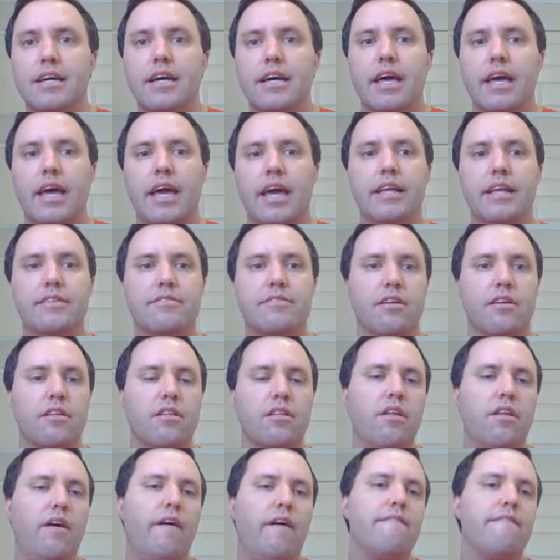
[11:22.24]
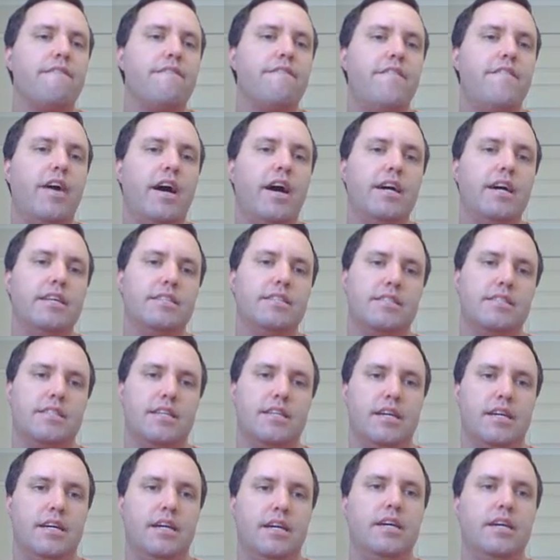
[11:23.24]
it's a lot
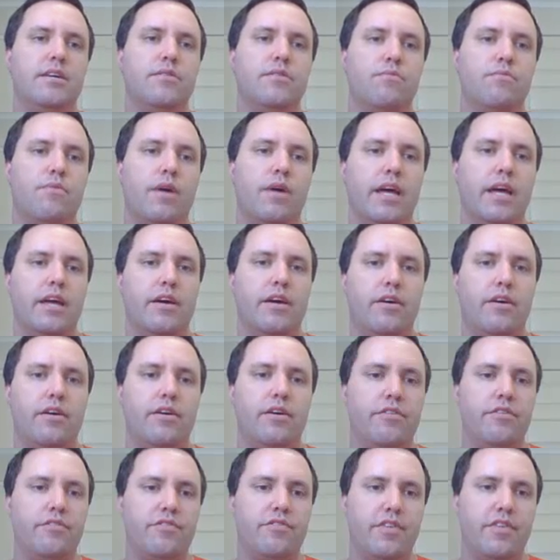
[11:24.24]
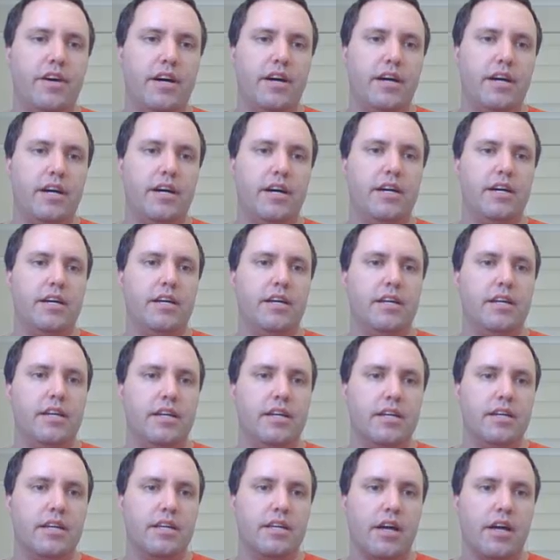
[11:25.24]
faster way of
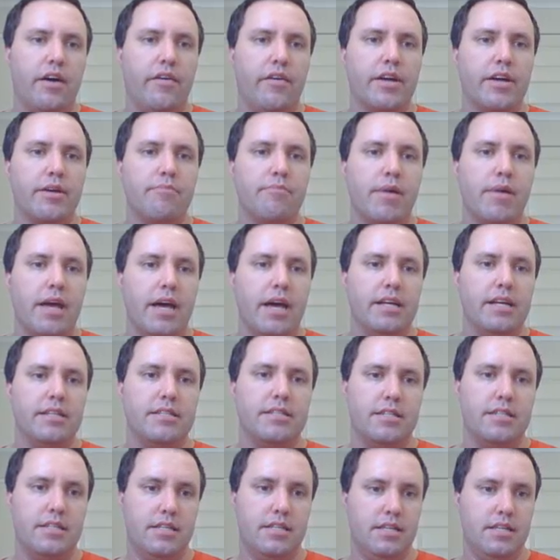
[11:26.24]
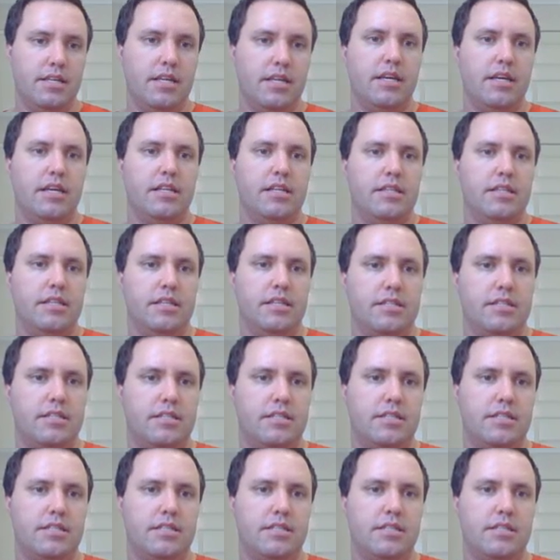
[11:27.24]
going about
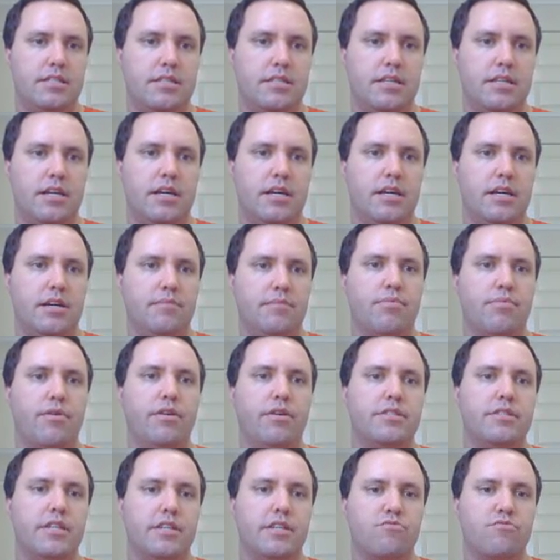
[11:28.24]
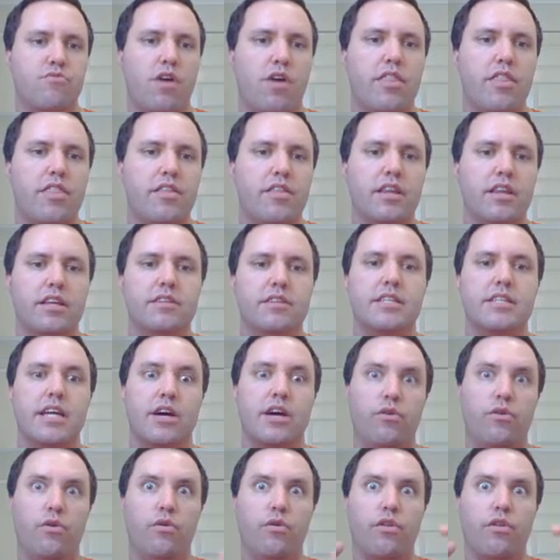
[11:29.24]
this process rather than listing
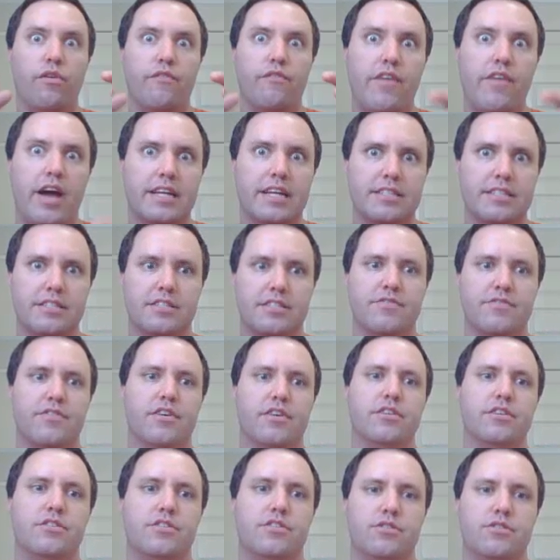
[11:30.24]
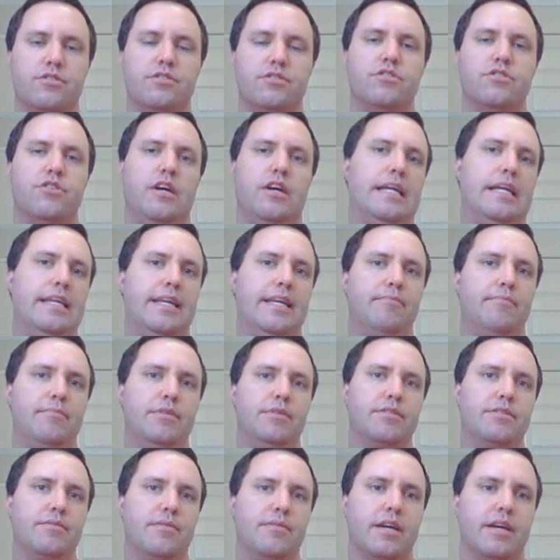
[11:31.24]
out all the factors of those two giant
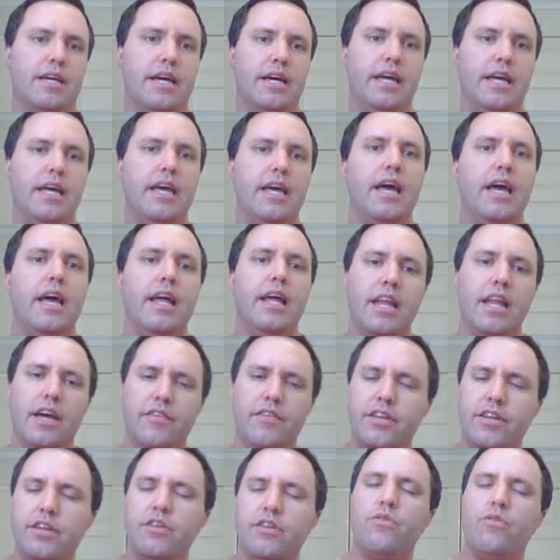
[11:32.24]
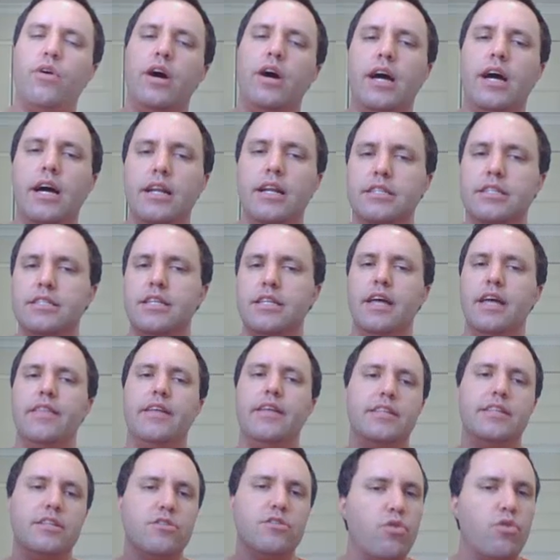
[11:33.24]
numbers. Okay, now if you didn't quite understand
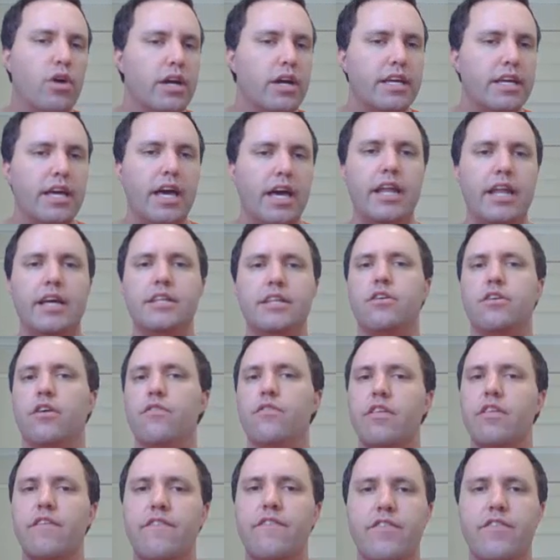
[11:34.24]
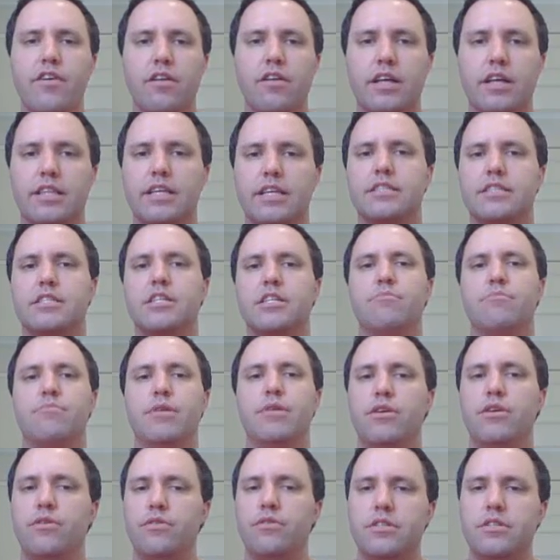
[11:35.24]
that, didn't quite get it, don't really feel like that's going to
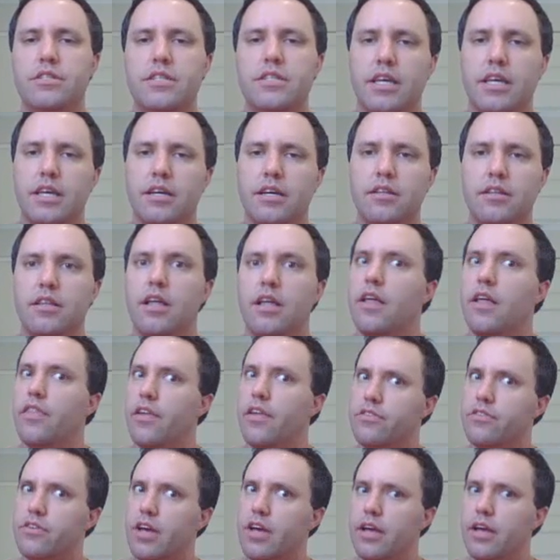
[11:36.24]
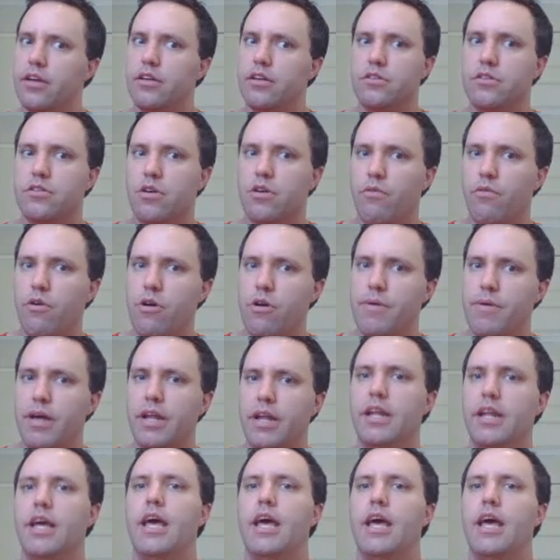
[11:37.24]
be your deal, that's okay, don't worry about it.